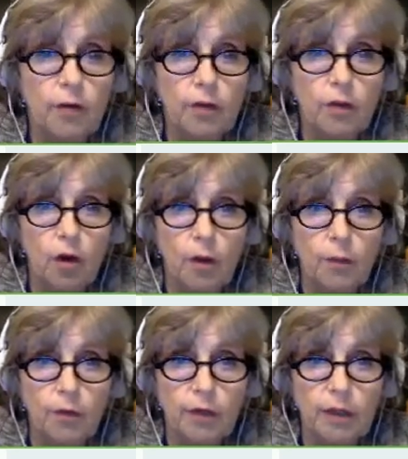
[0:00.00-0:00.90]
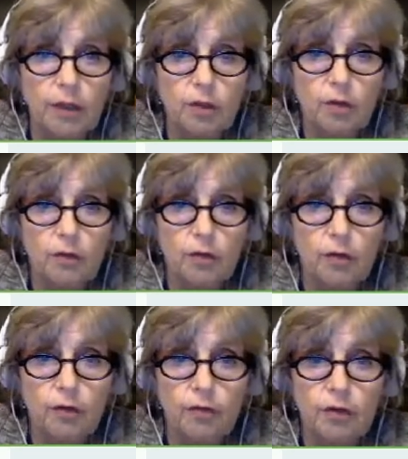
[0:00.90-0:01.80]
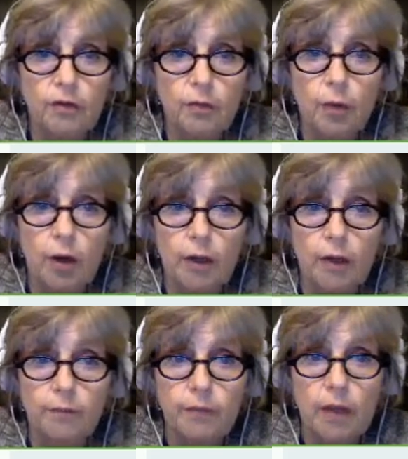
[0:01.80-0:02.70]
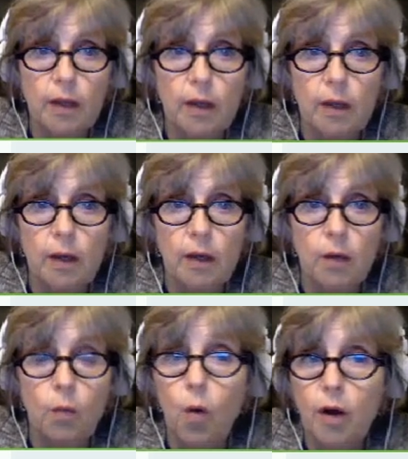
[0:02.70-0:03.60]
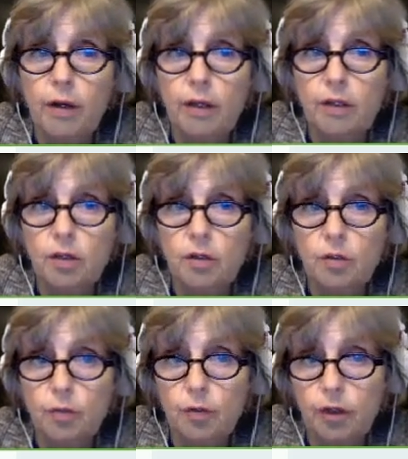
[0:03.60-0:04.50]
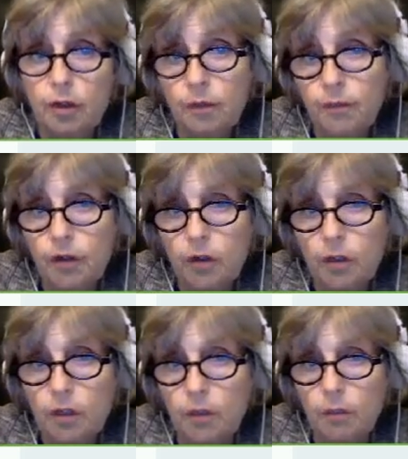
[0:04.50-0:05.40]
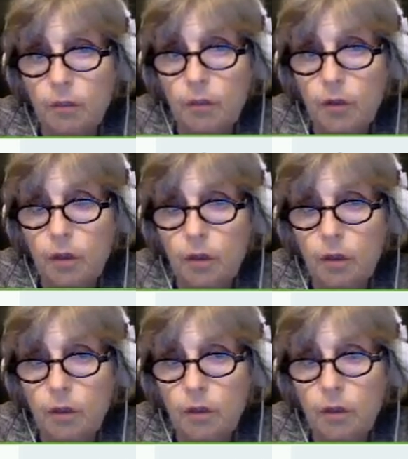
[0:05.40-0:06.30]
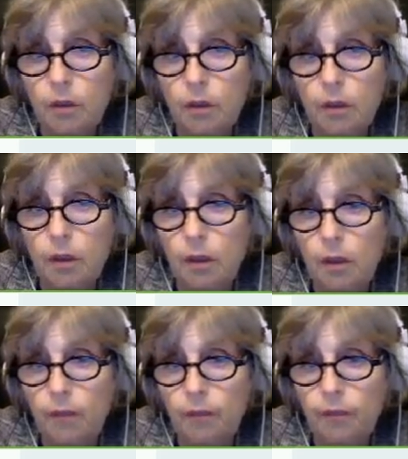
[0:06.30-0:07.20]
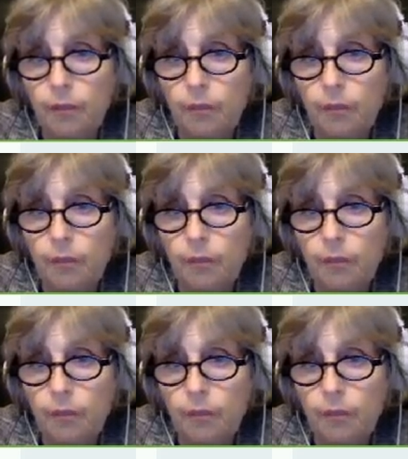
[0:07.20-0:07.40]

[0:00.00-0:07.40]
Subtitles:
very long meridians on the front of the body. Walking is also really good. Just the the,